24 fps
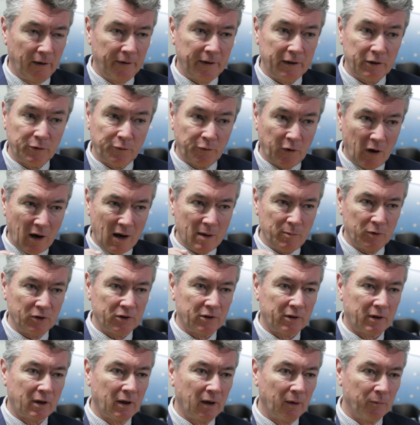these
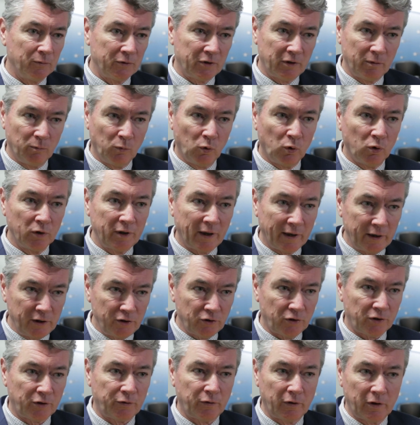fibres comes, the more
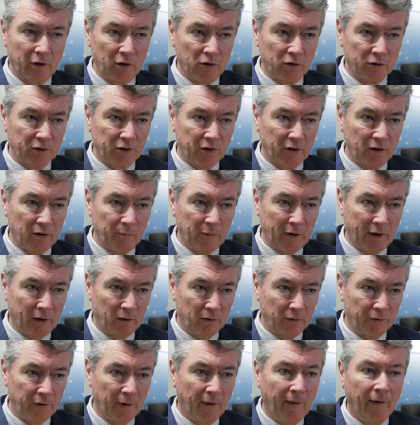dangerous for the long-term
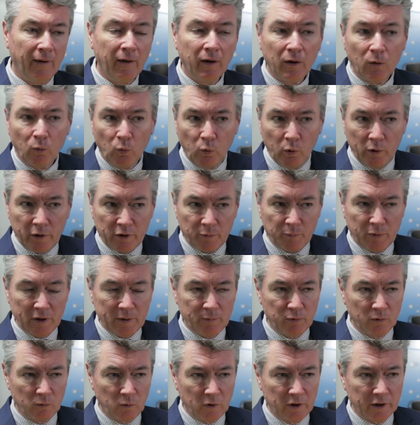health. With
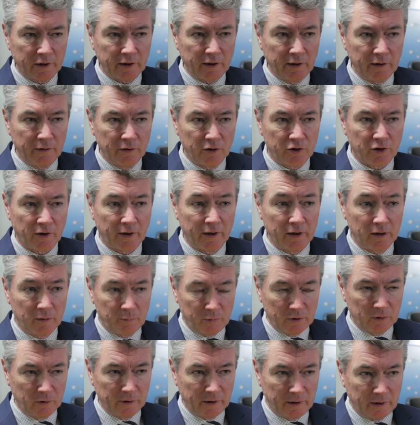people working in the trade, the
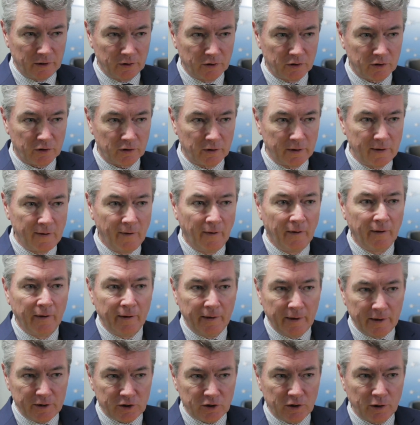building industry,
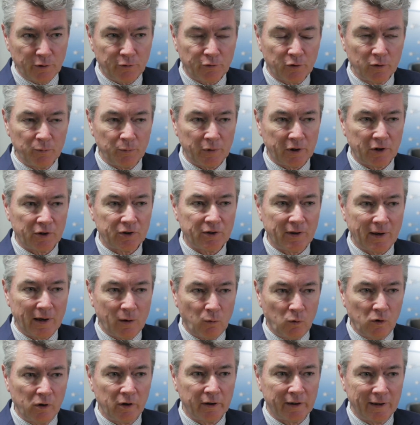It's different because they're
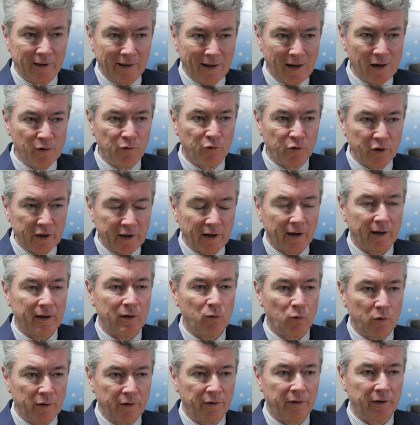working every day
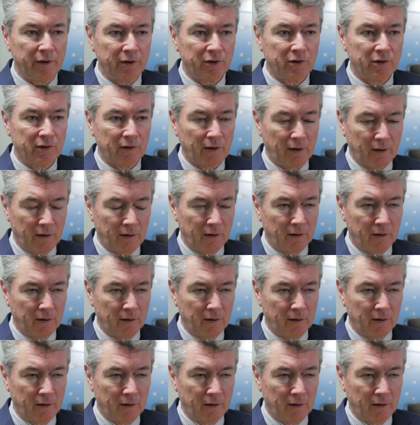with these